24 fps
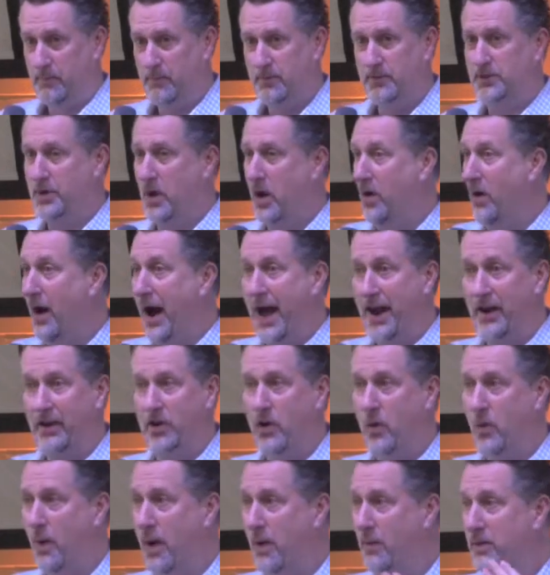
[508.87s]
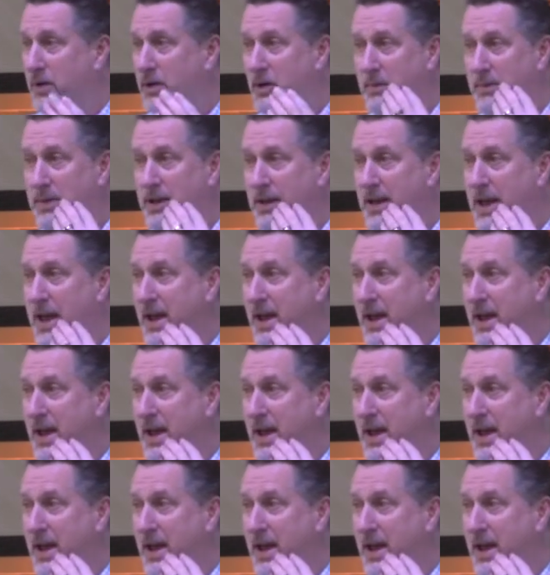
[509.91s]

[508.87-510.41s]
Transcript: So I don't know where we're going to meet